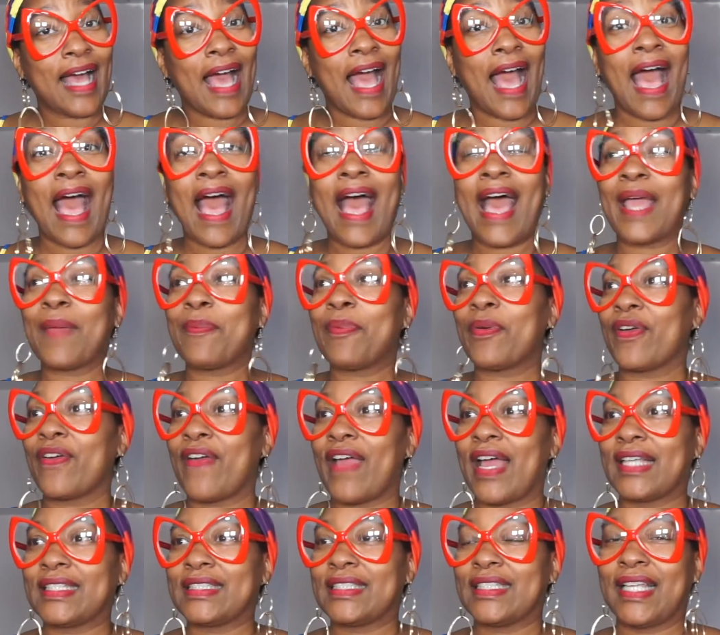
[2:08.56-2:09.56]
I
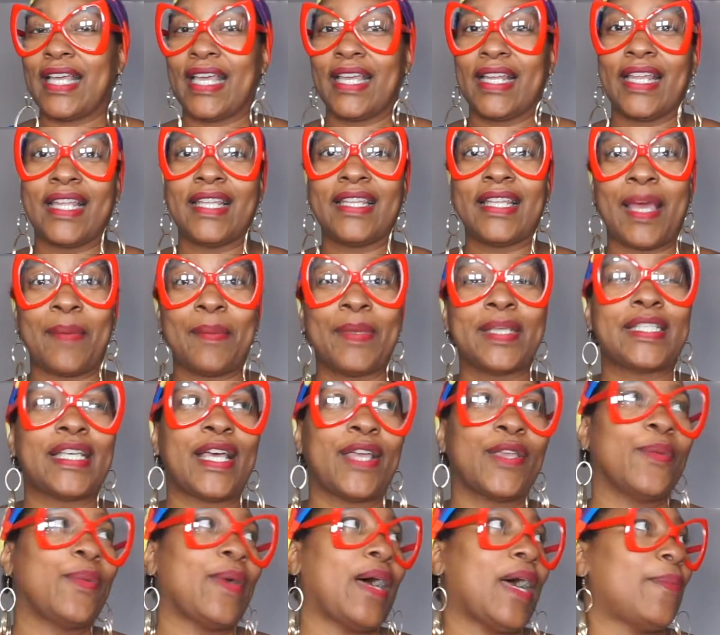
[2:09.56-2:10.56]
procrastinated. Let me
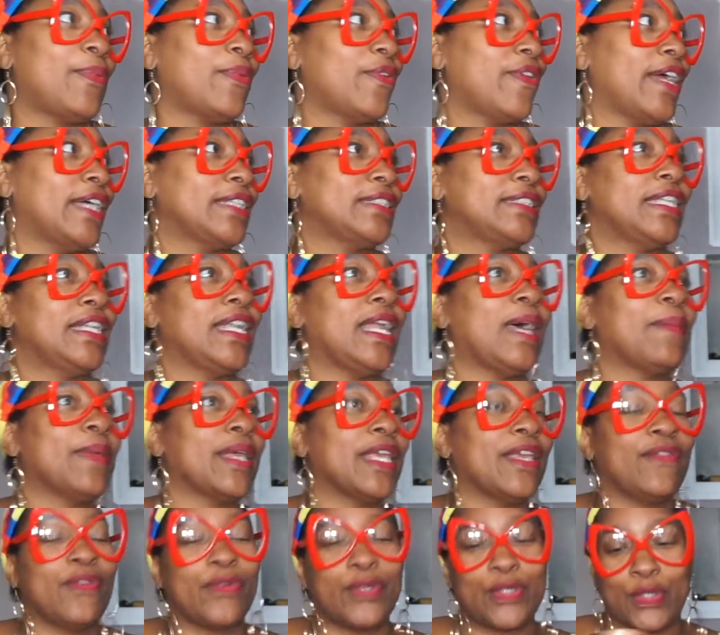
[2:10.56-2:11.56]
tell you why I procrastinated. I'm gonna
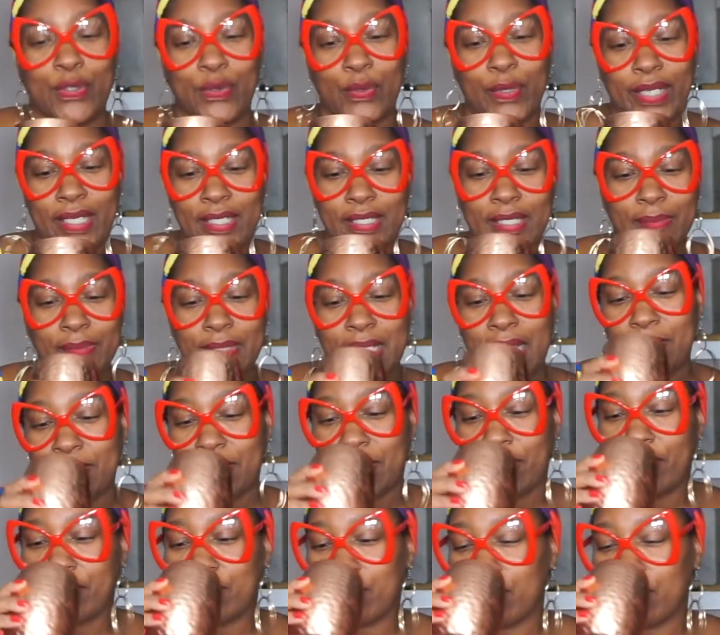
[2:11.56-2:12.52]
give you a story, because sometimes there is